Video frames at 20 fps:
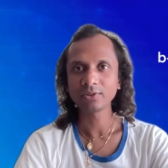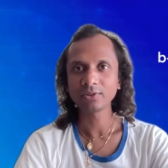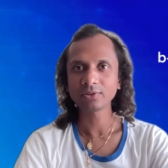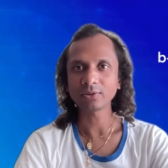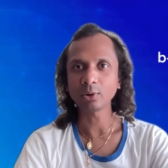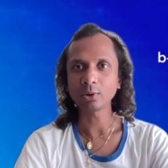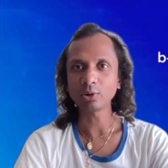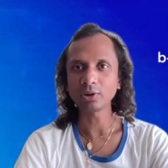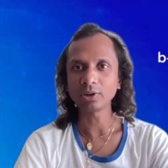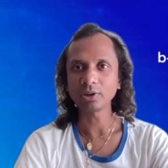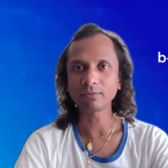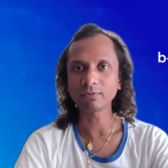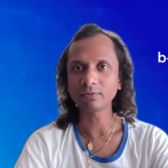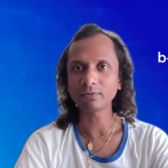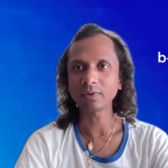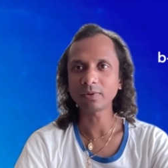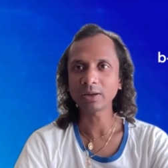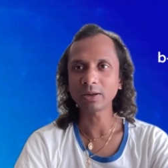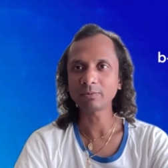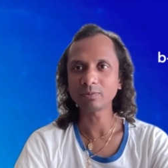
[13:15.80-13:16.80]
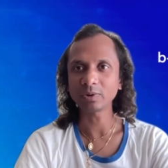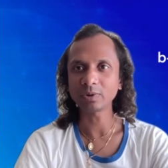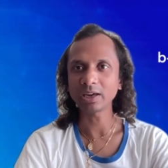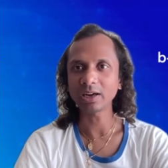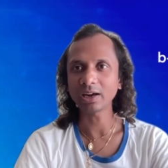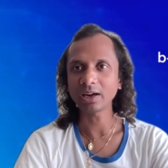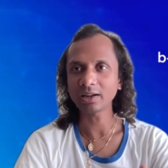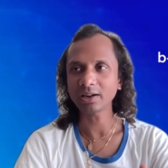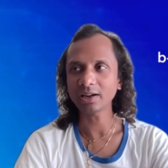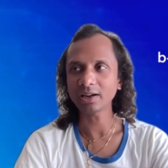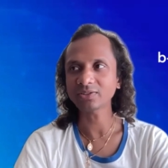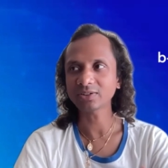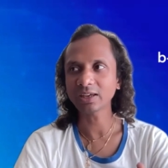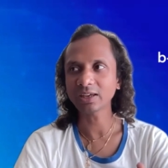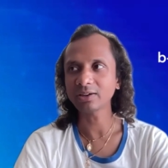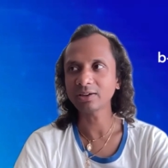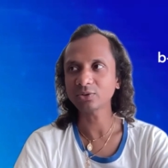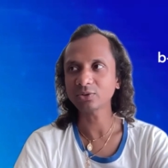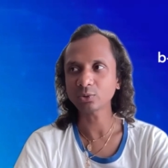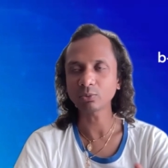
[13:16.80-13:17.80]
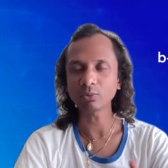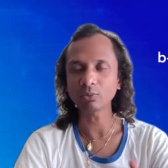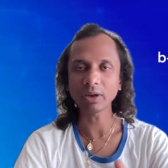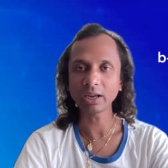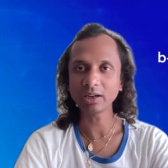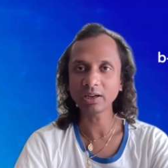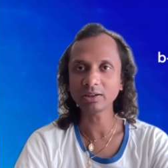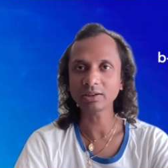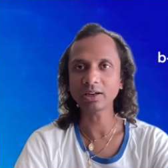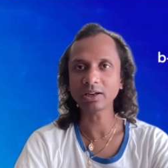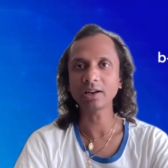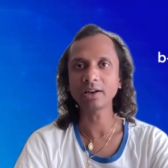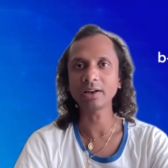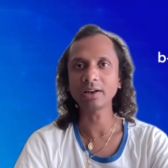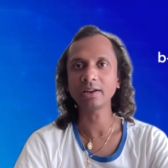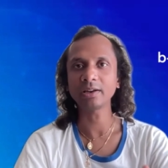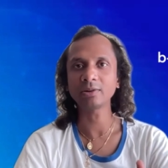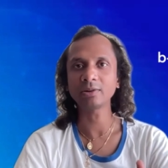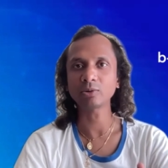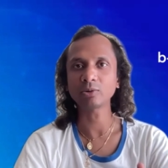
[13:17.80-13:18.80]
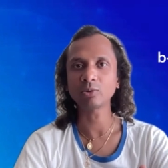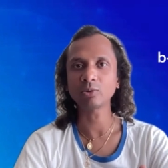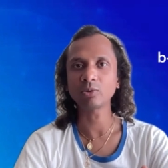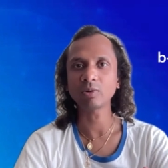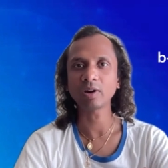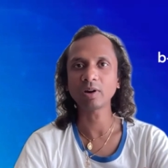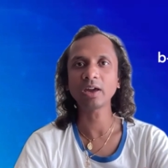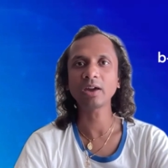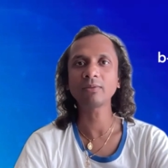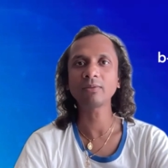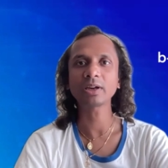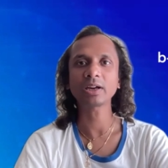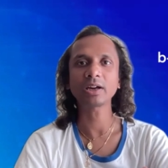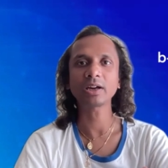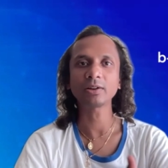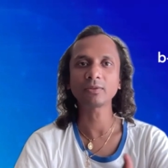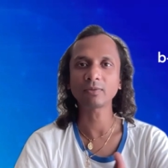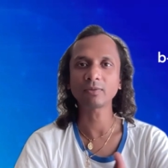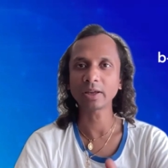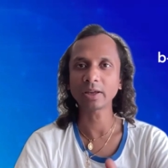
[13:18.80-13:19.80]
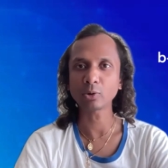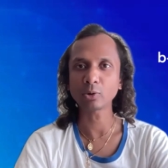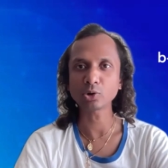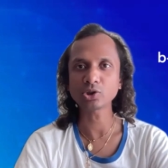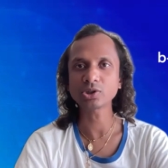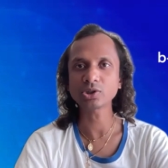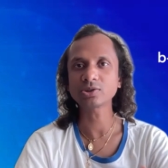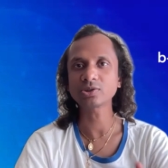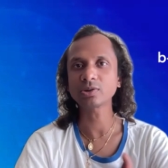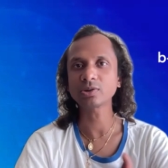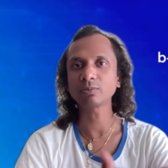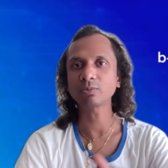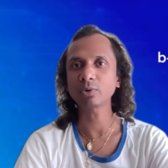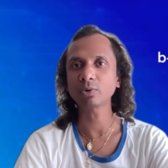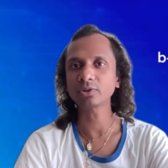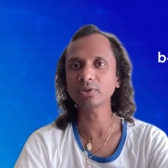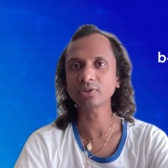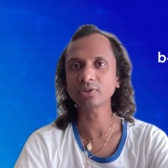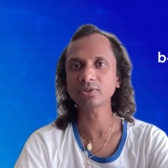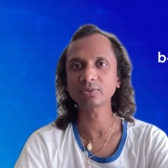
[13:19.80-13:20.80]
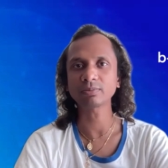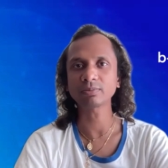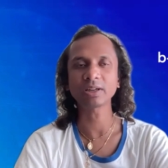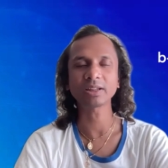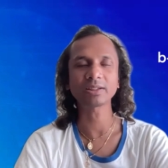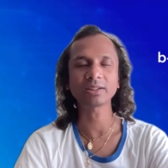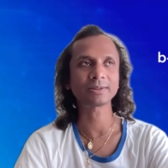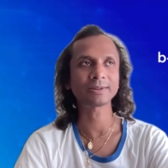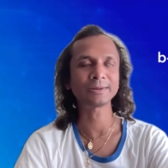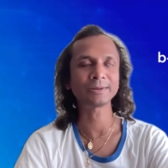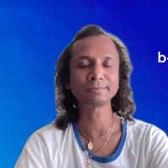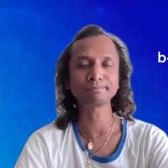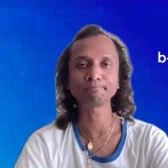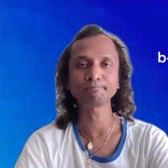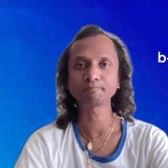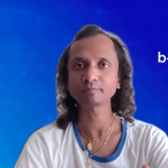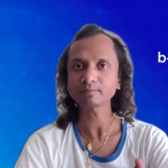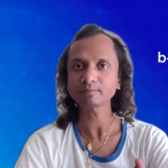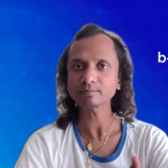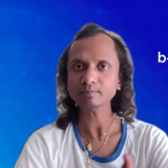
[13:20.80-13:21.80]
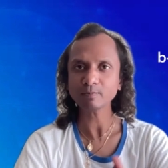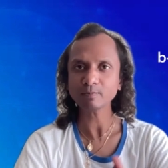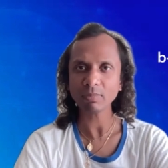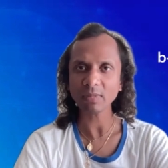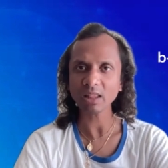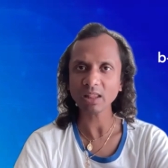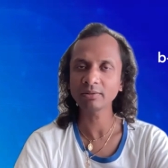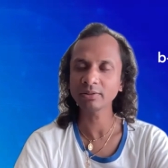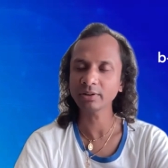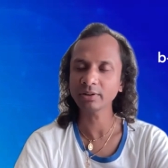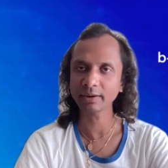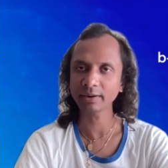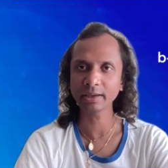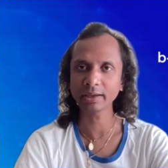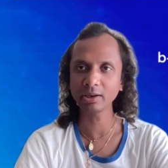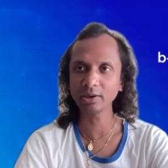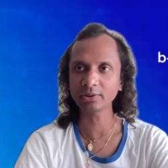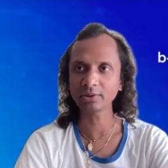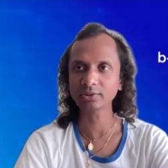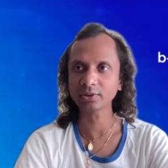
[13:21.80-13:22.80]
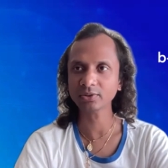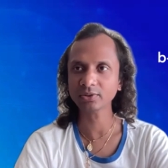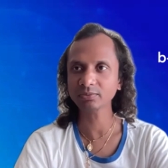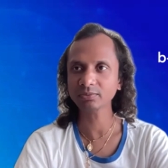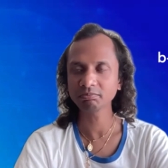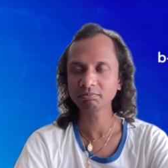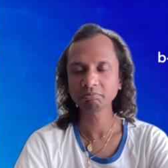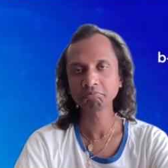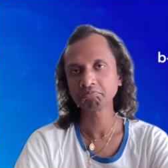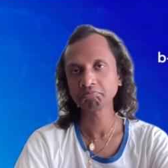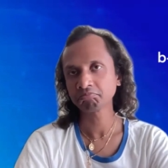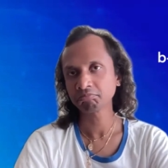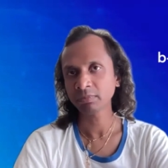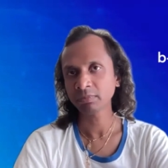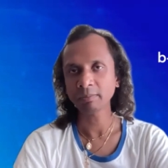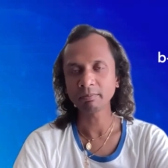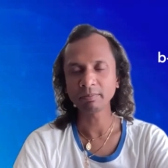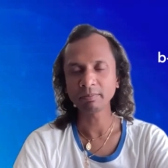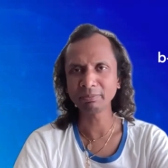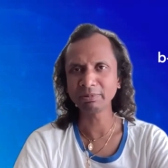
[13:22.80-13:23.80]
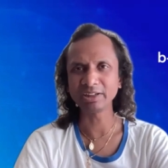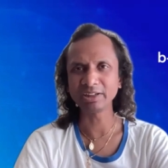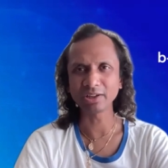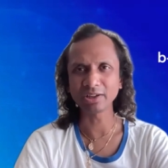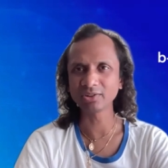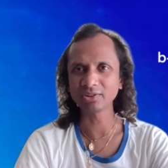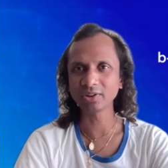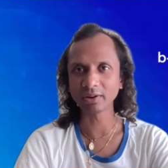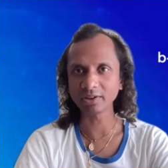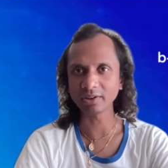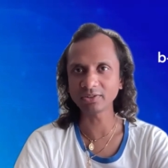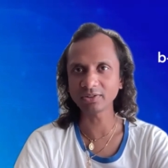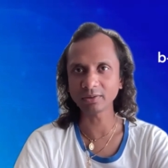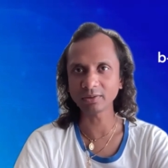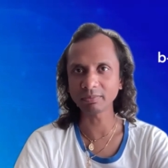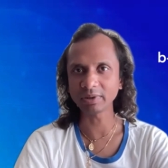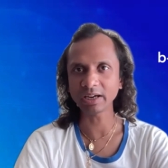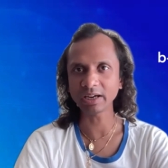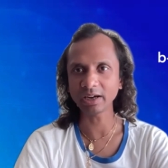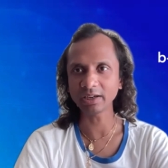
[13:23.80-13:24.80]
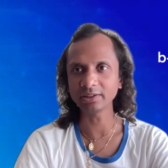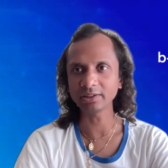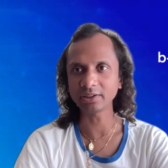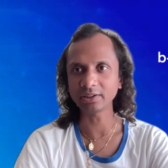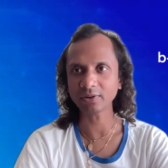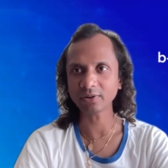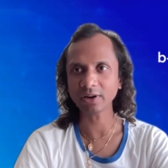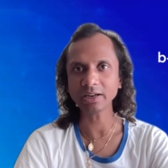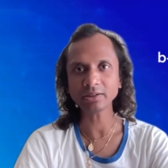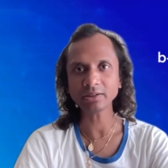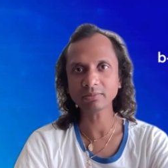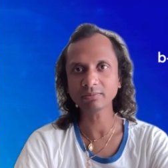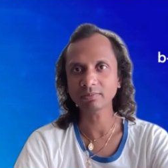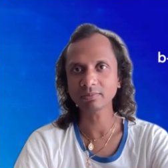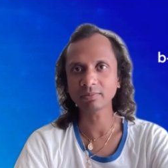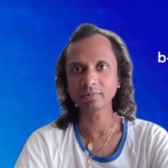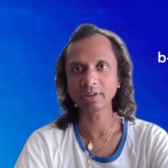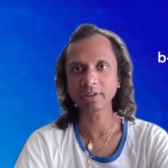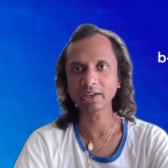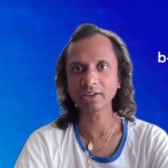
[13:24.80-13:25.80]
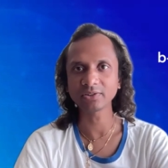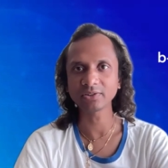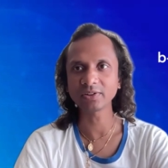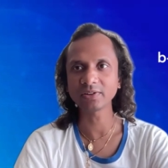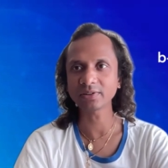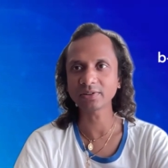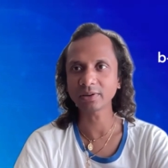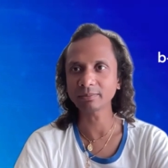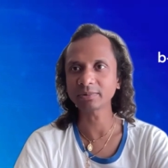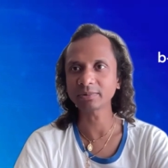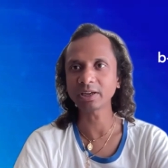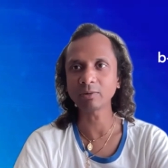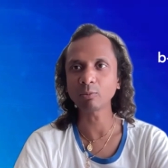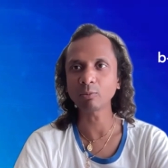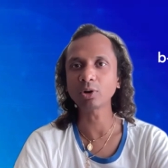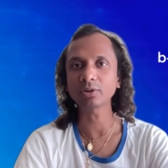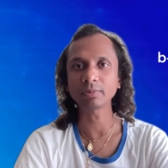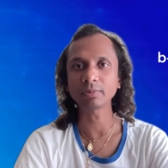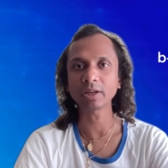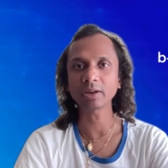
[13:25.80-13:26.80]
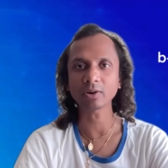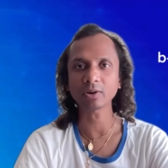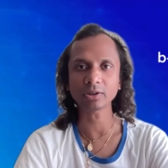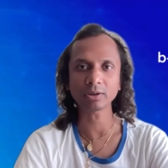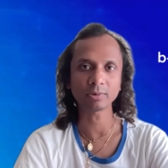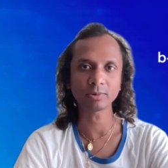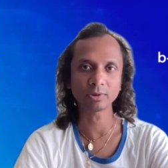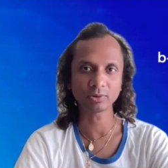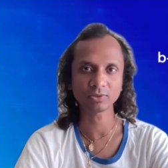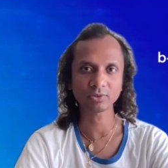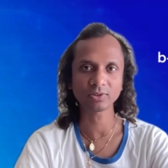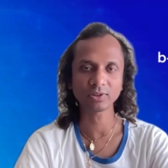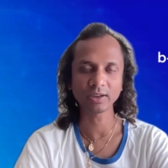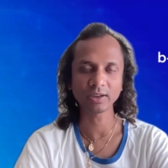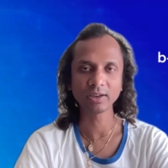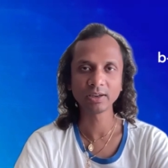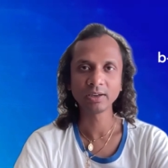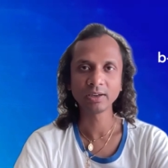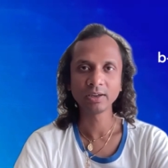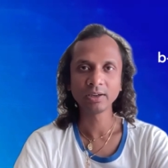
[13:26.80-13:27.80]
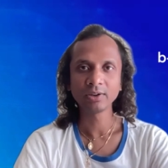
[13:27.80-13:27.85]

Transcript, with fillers: so if if they are asking us to wait and to have a kind of negotiation process with um, the regulators maybe there is a reason behind it right they can see something what we are not able to see